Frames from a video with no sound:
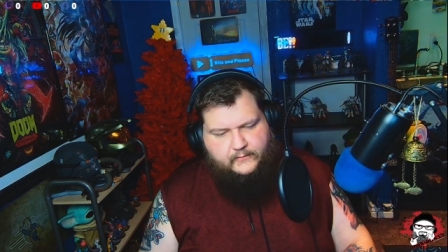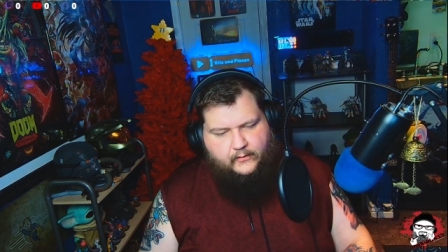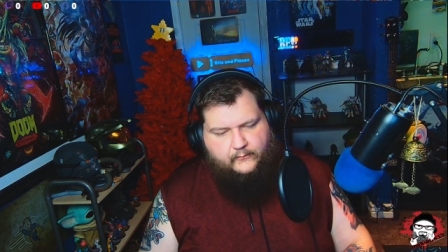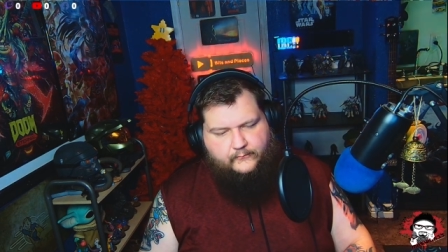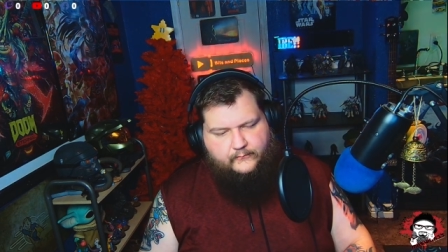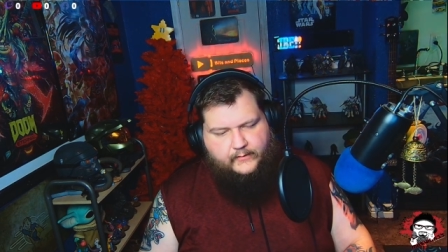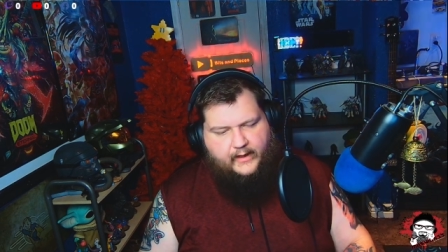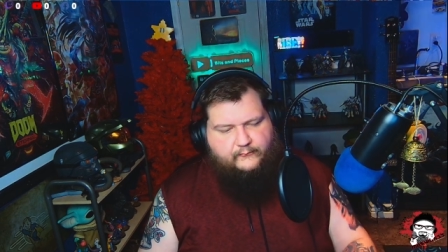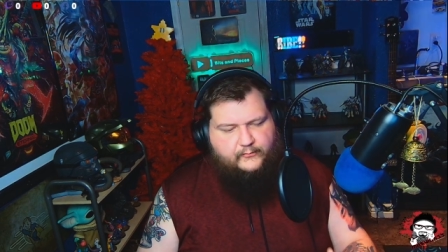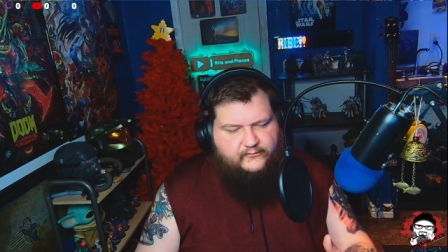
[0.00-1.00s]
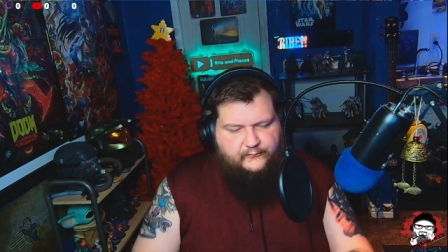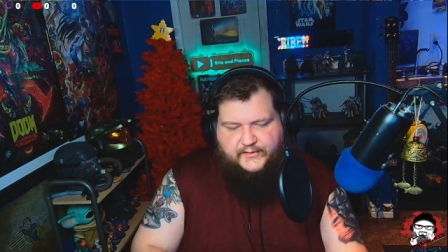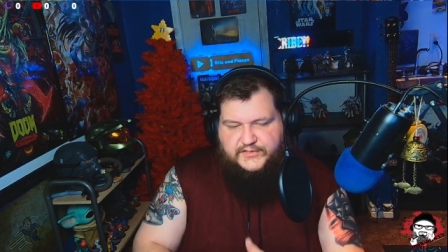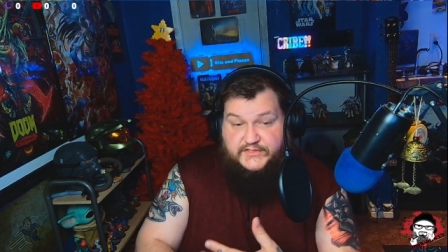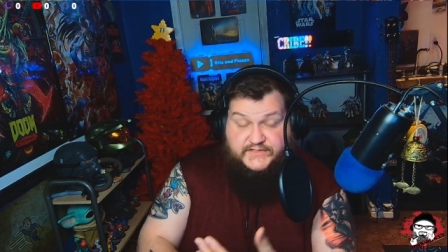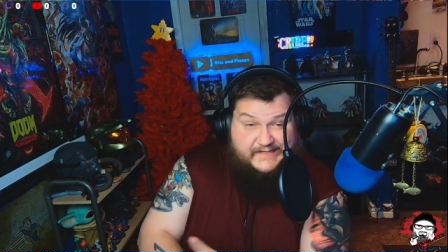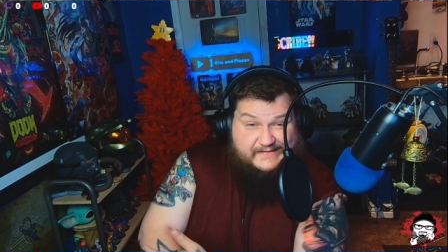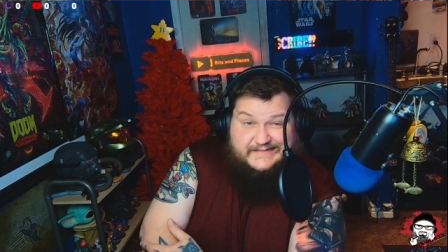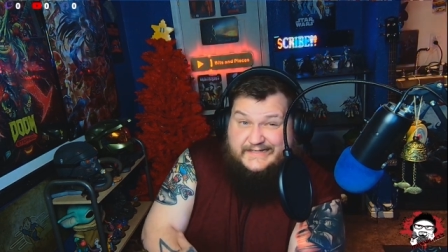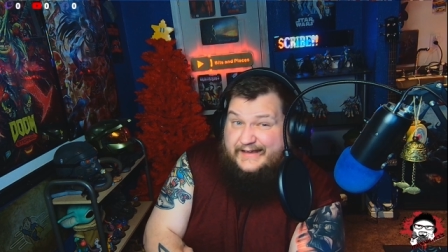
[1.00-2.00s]
you know they have reservations
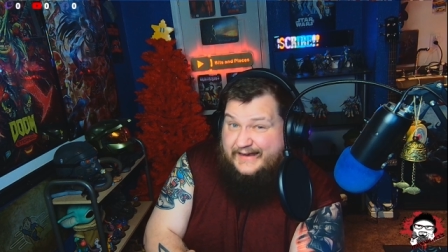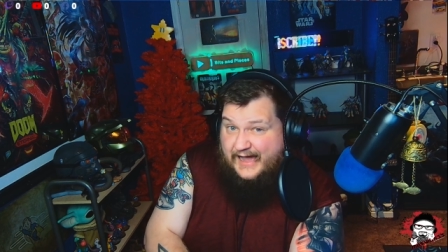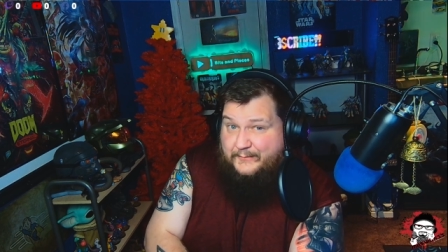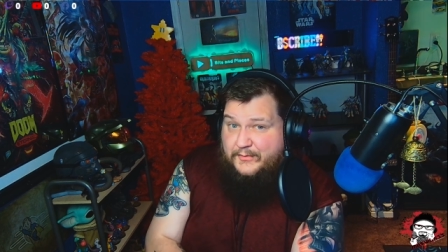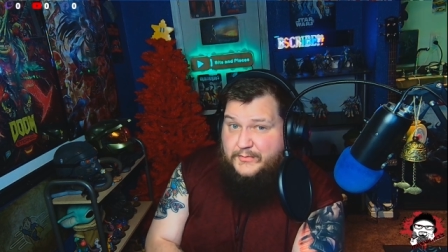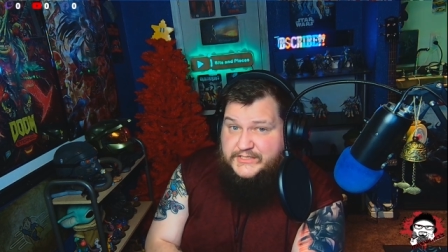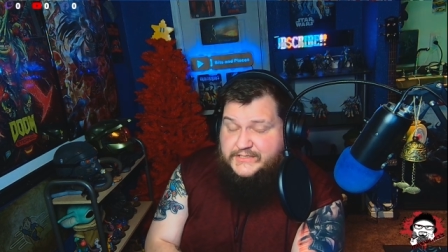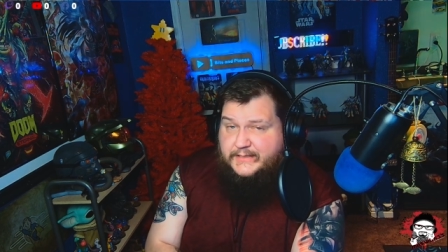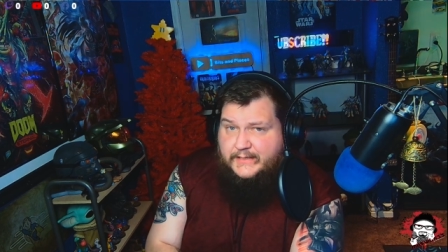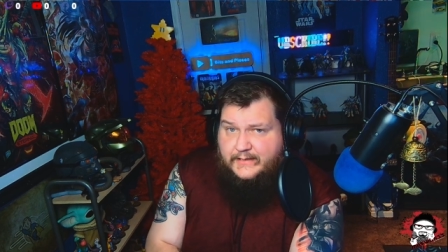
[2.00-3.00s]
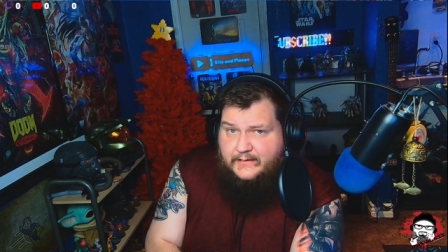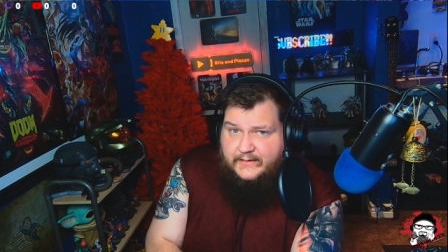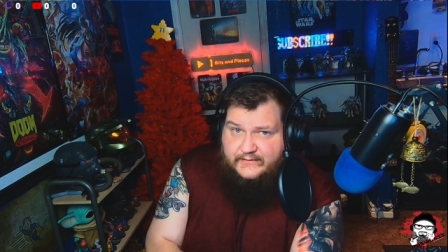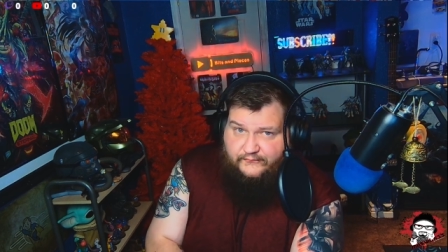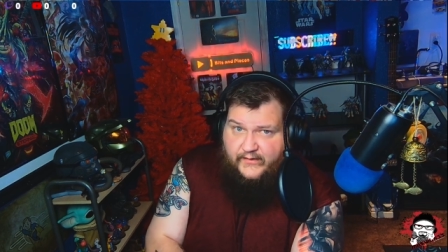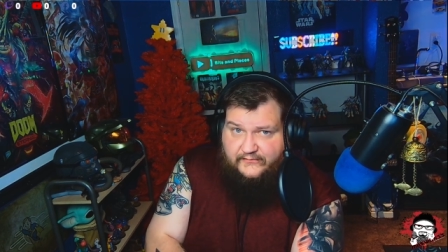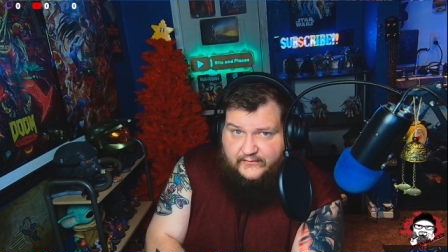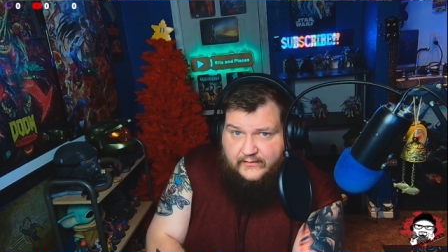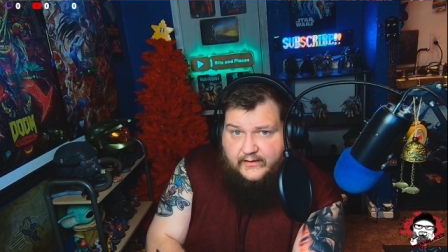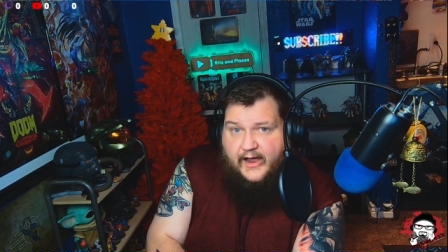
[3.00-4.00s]
against Konami, which let's face
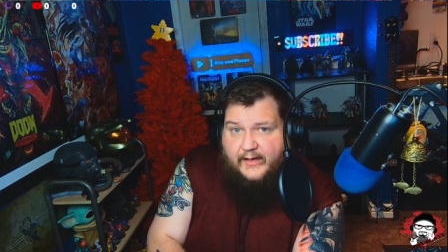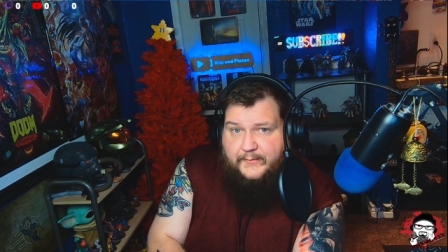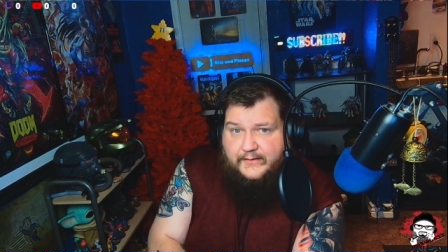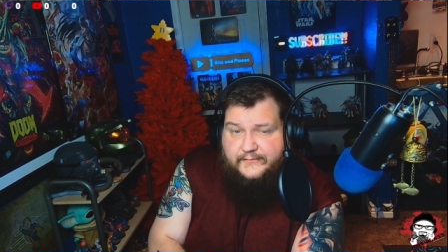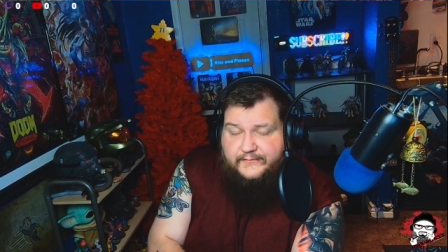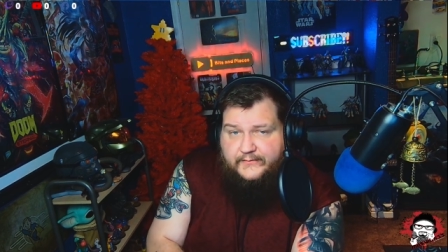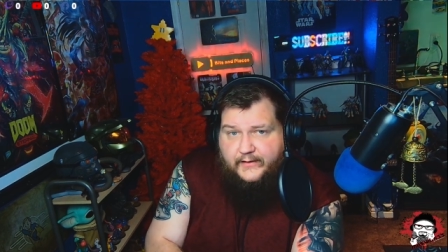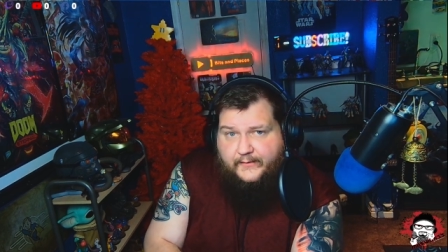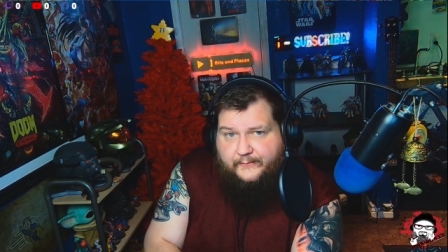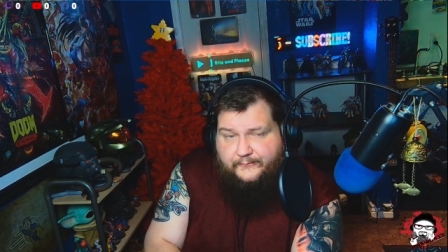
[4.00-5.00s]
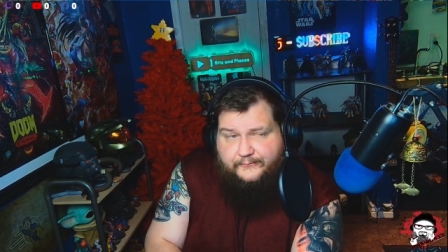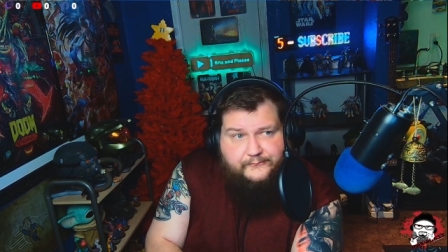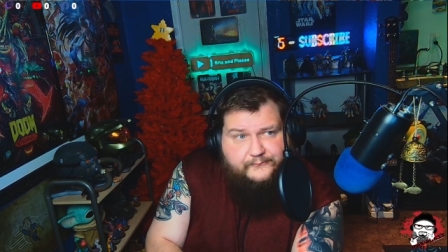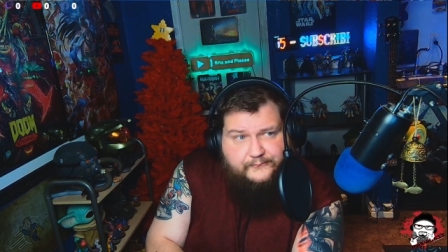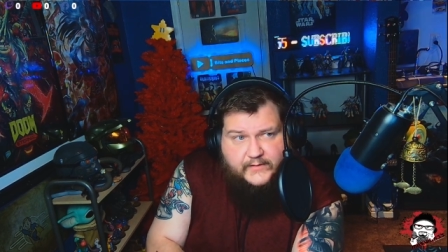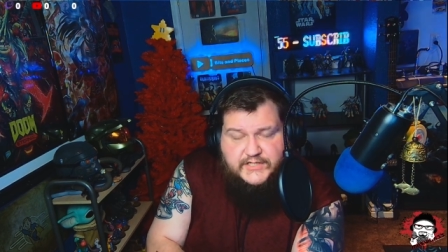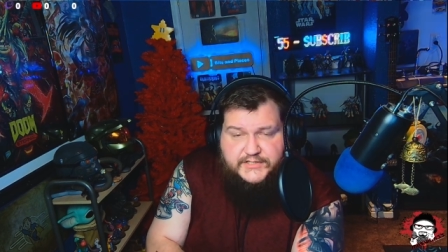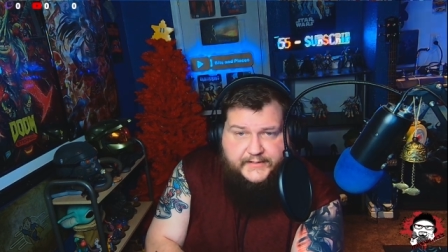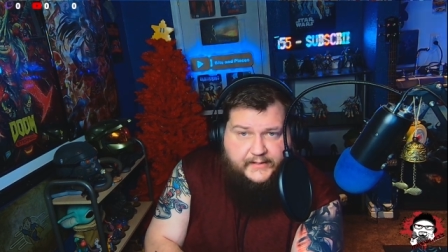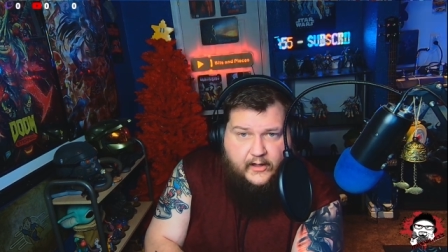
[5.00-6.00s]
it, Konami is um, a
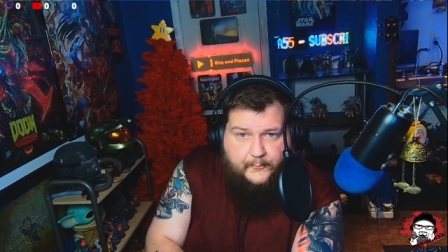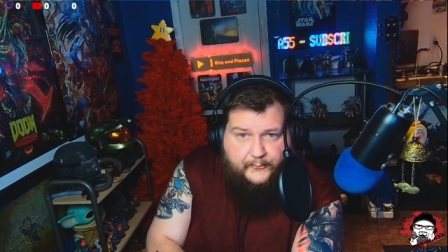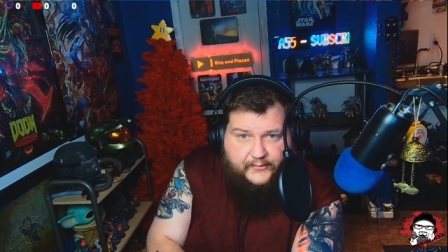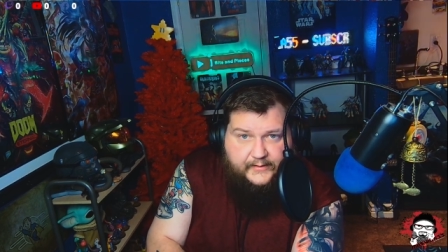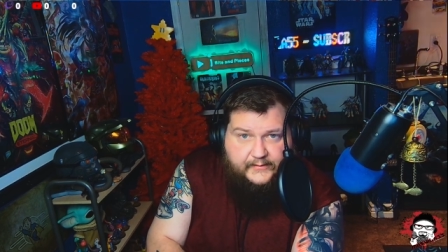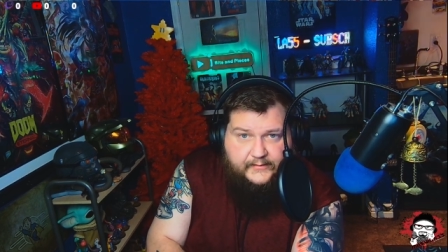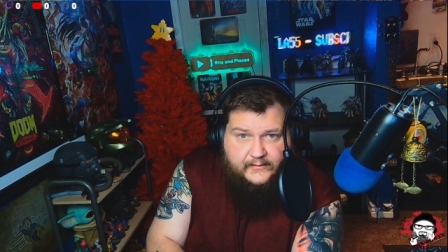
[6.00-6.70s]
shitty company